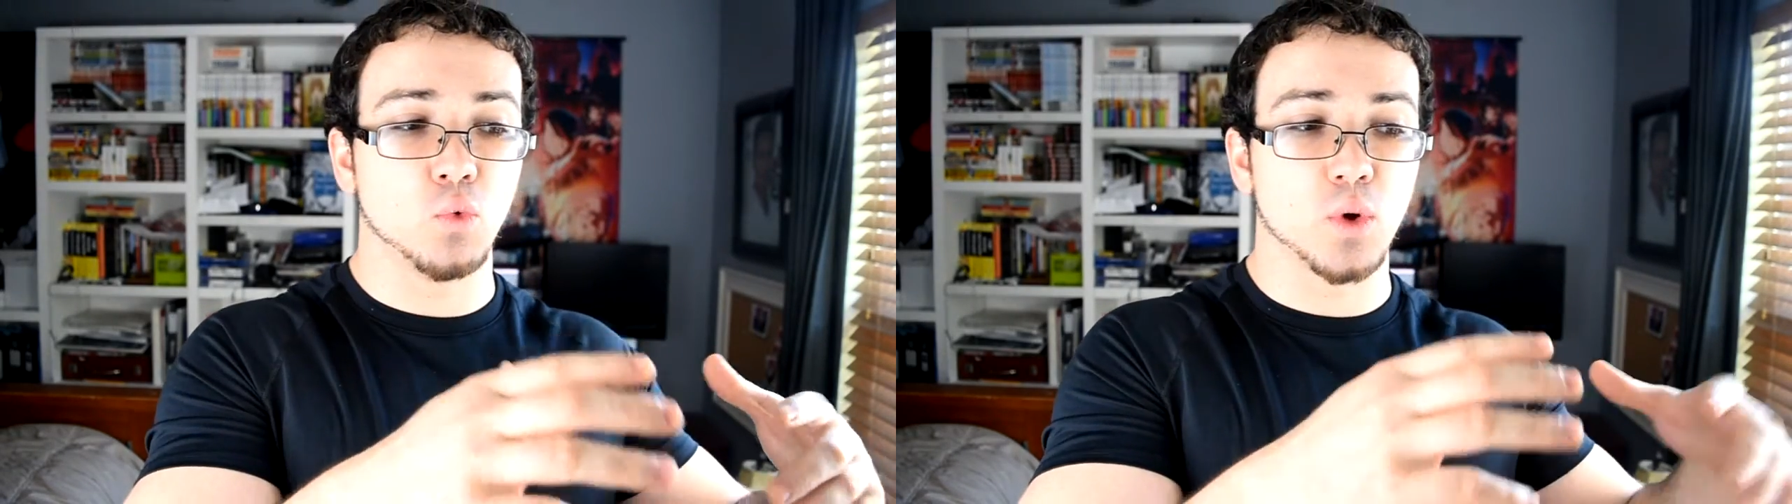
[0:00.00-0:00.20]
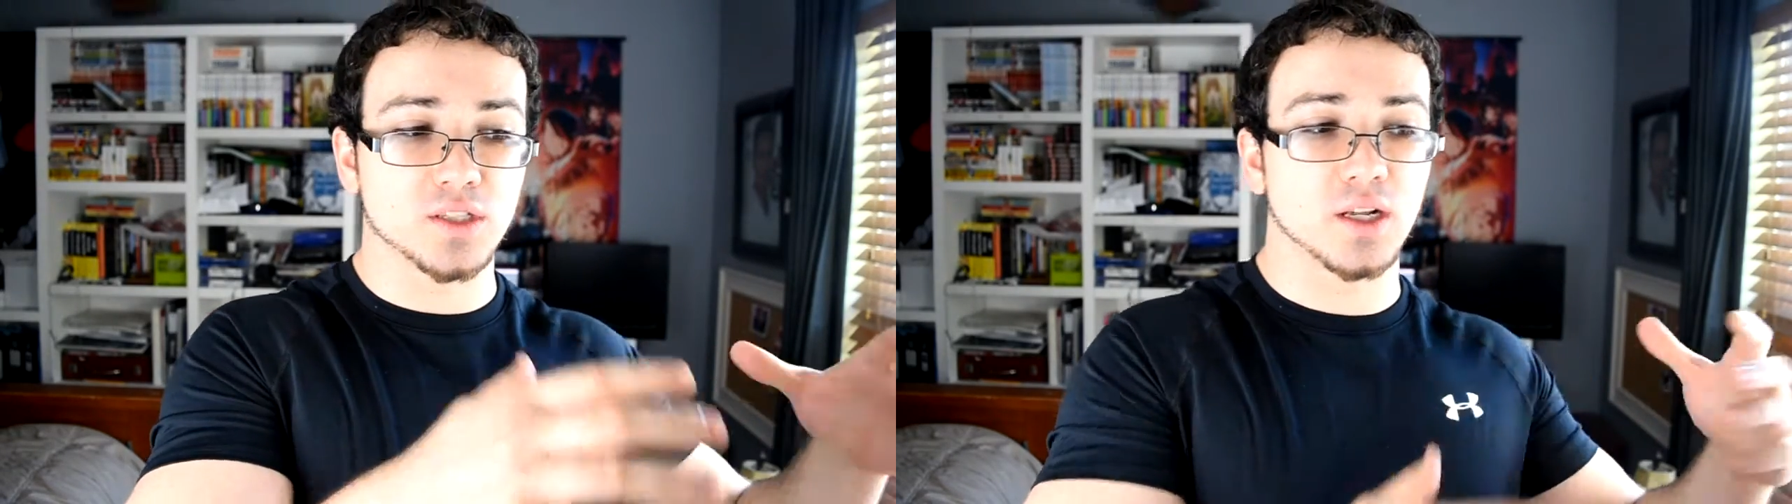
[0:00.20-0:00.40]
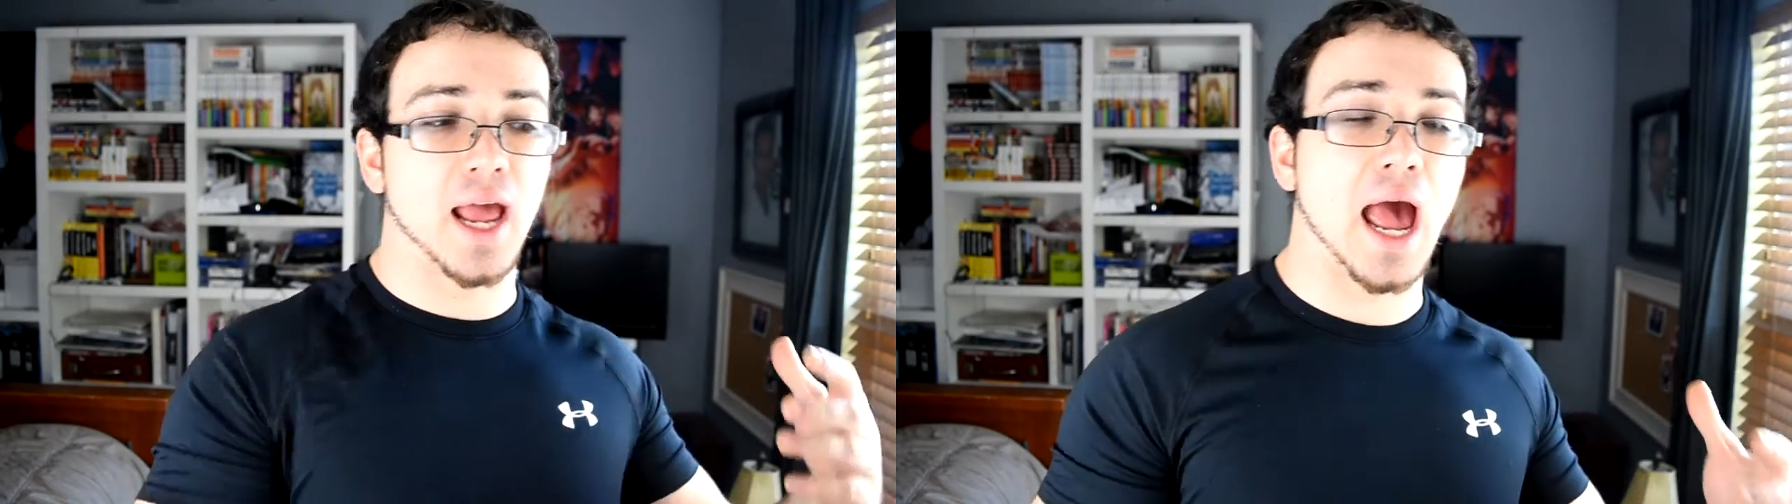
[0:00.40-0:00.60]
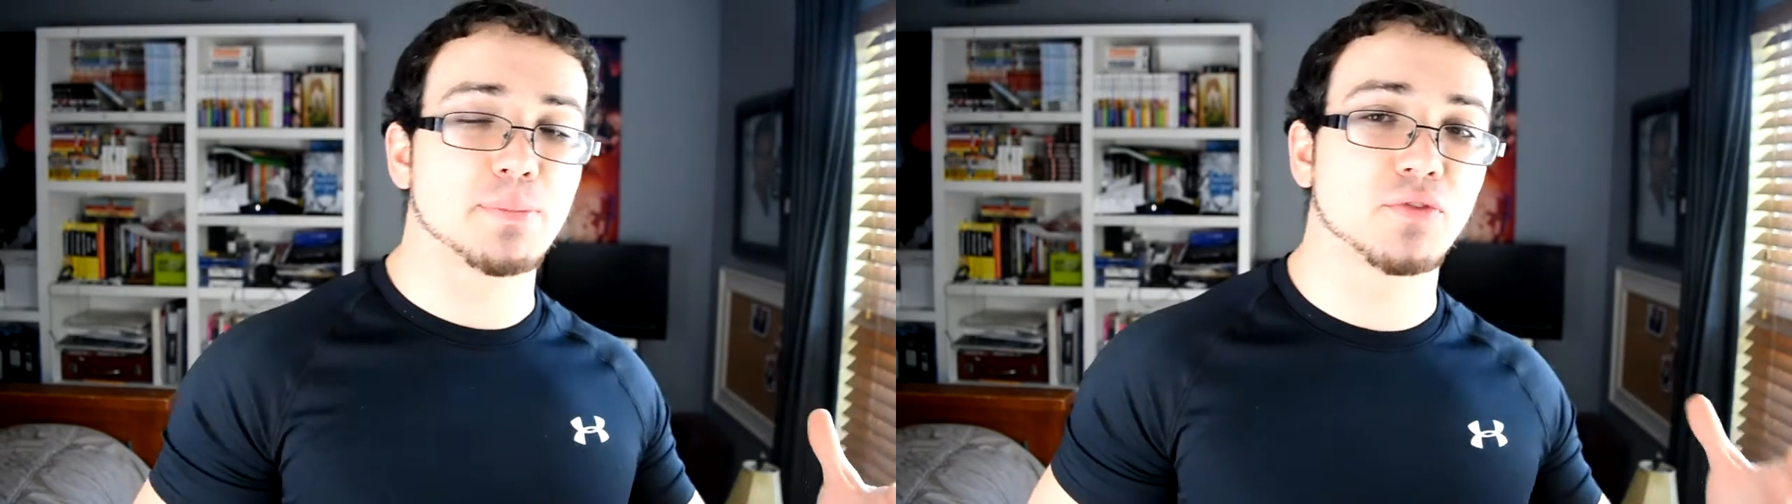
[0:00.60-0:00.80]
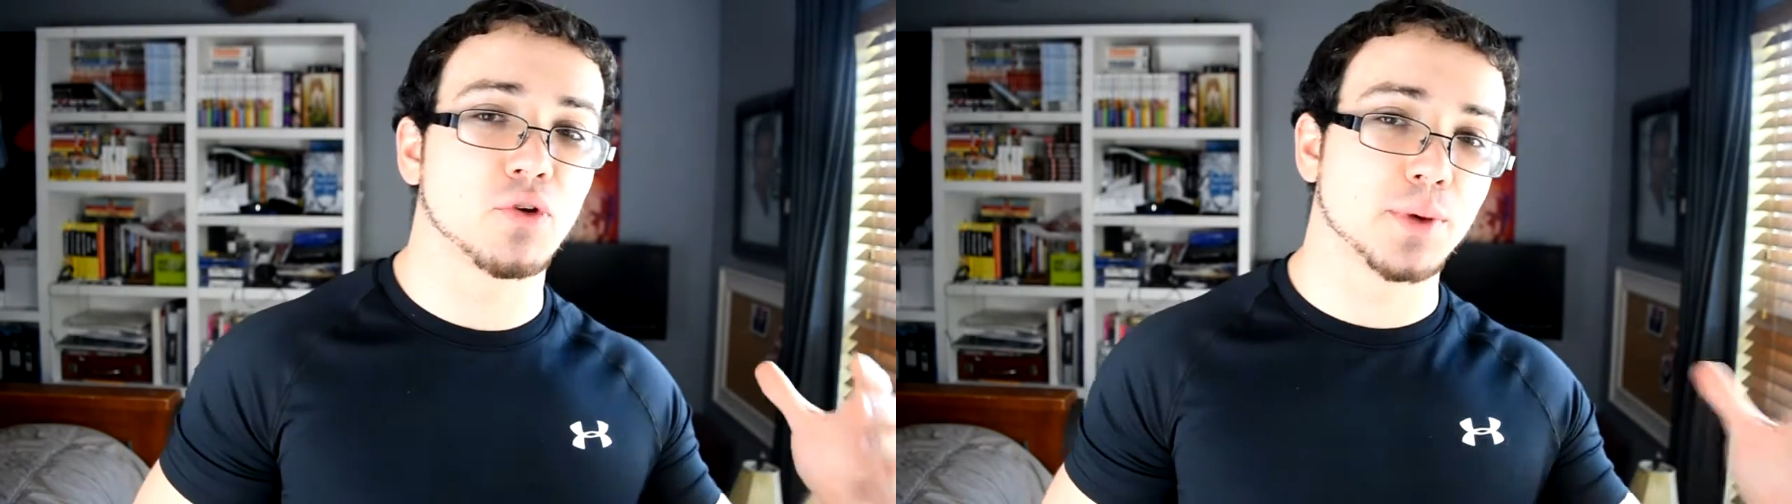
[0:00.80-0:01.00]
what's going to
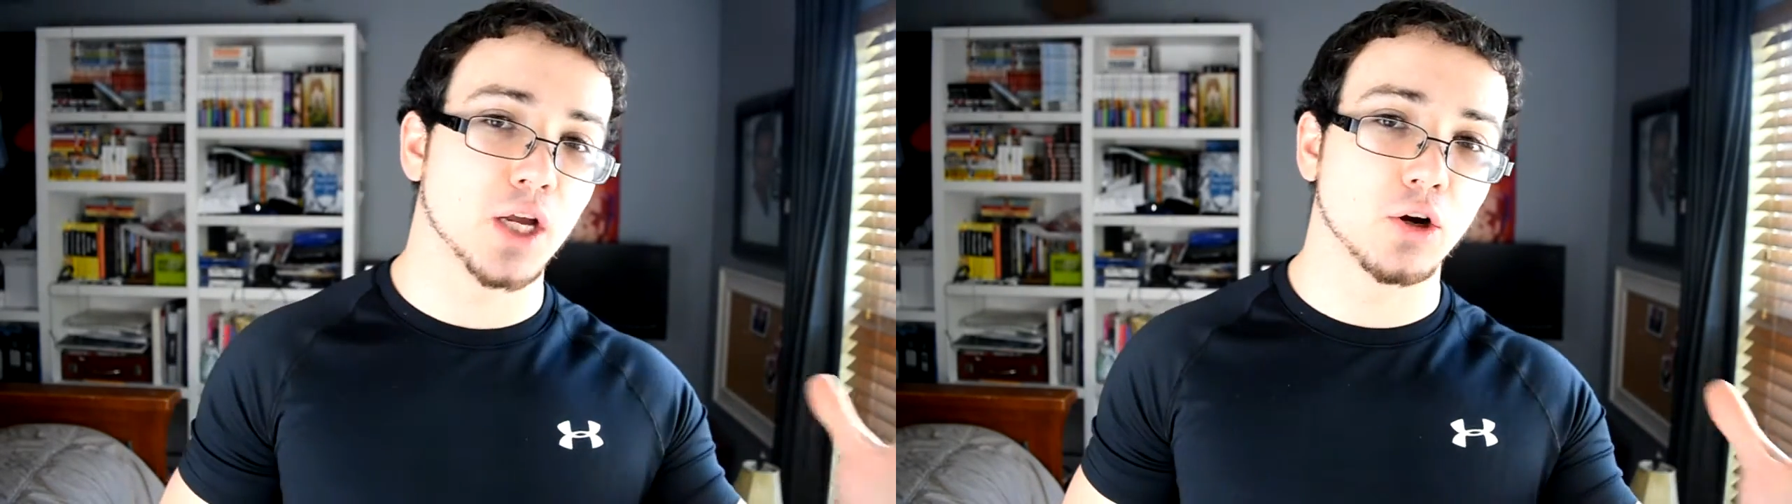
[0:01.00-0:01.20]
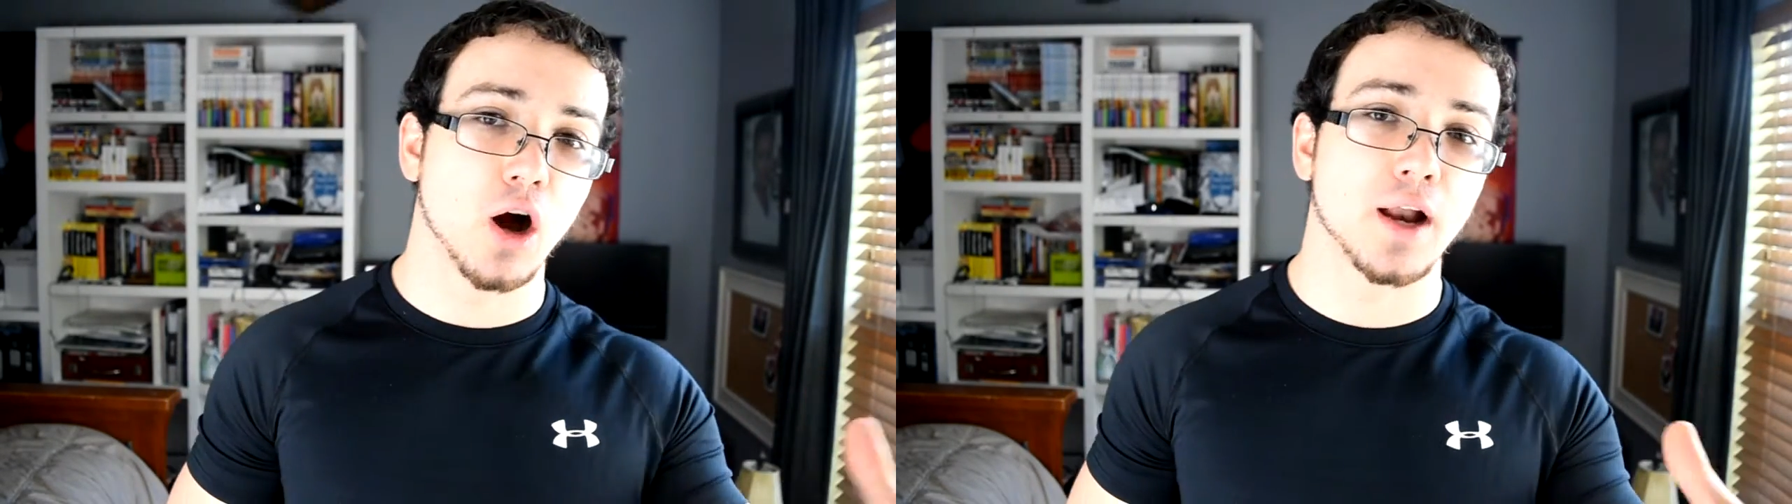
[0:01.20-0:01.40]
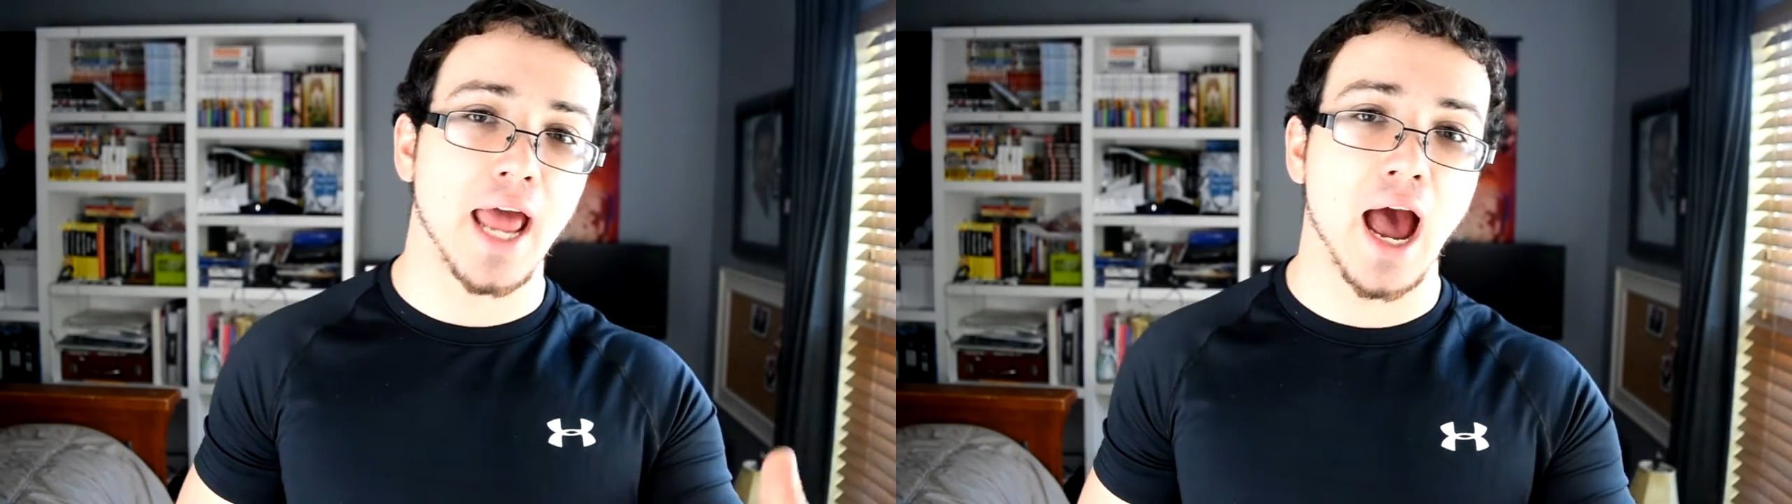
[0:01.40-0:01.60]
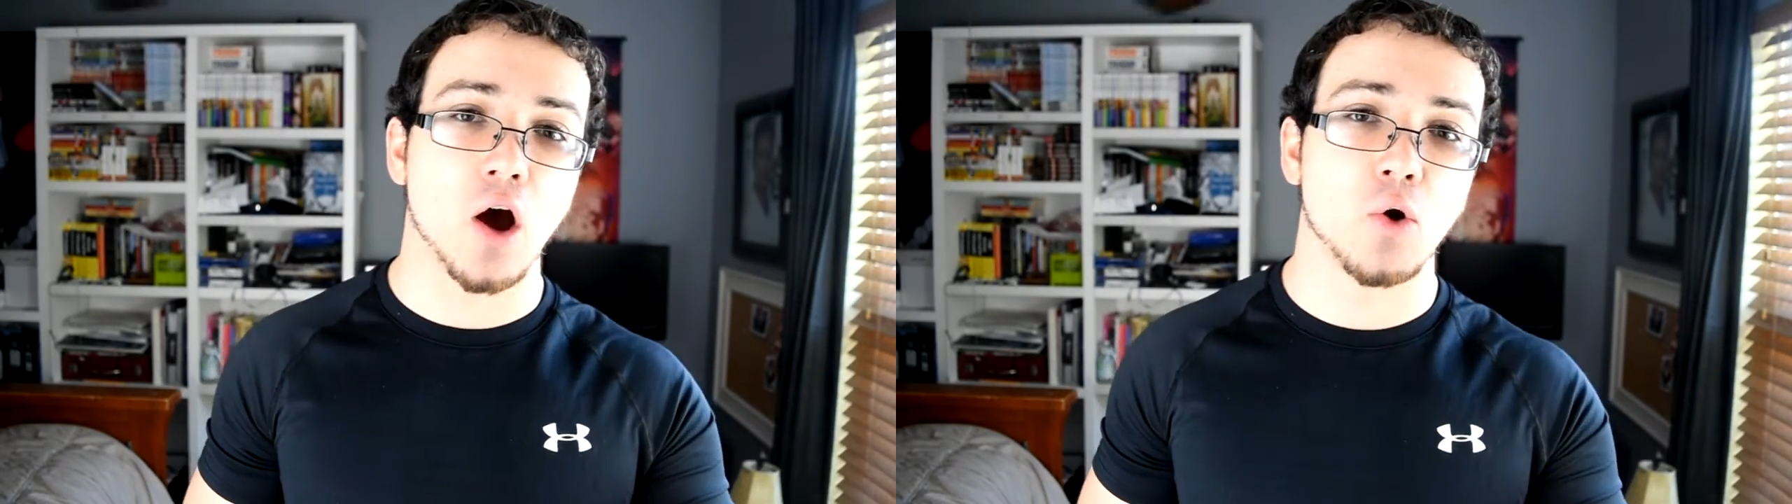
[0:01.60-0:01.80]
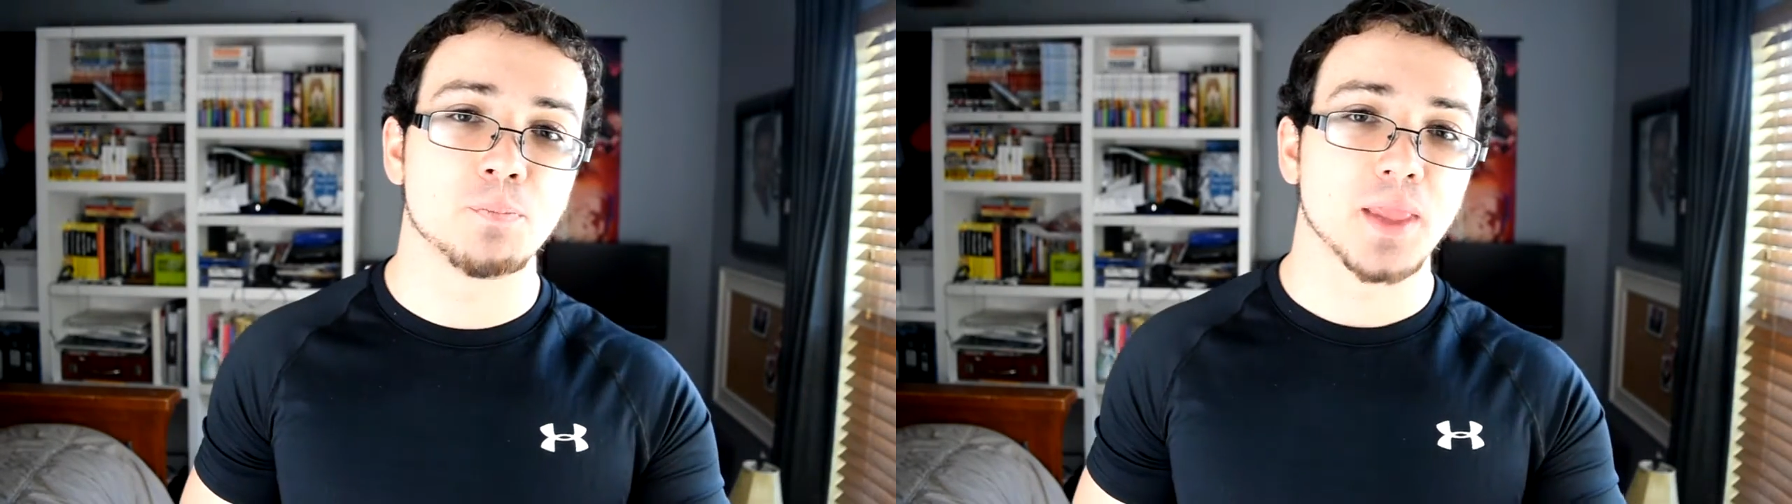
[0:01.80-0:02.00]
happen from here on
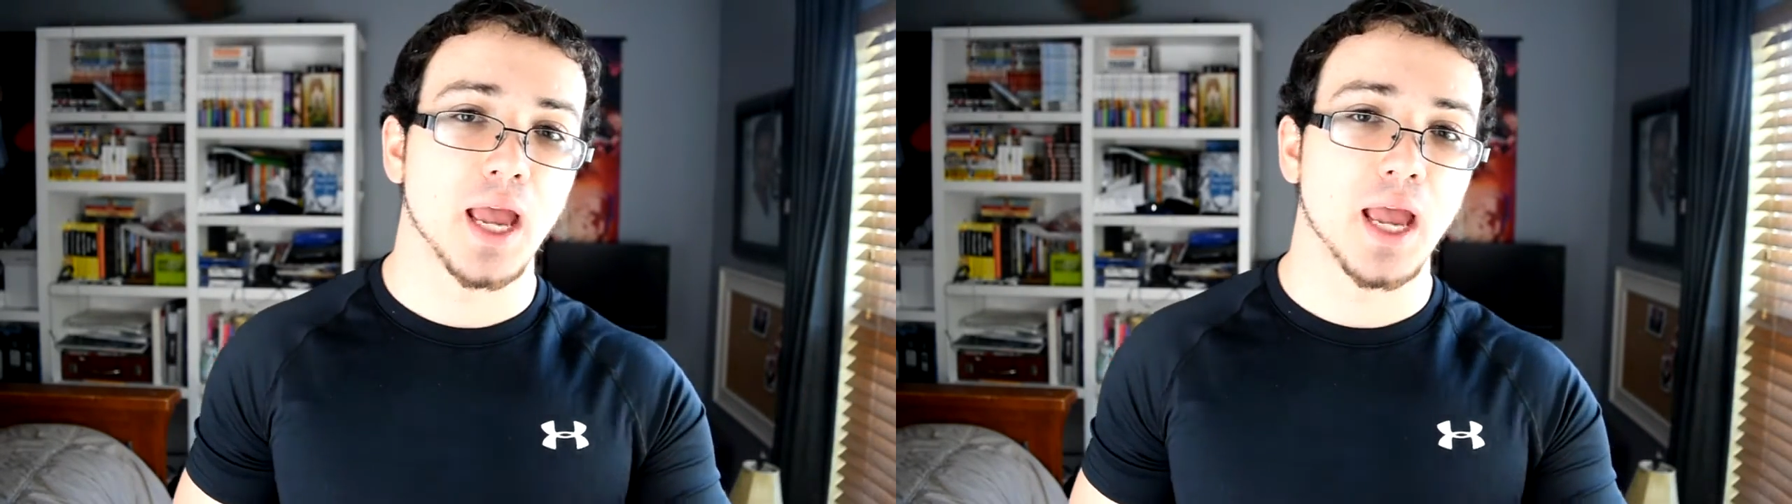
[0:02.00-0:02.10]
out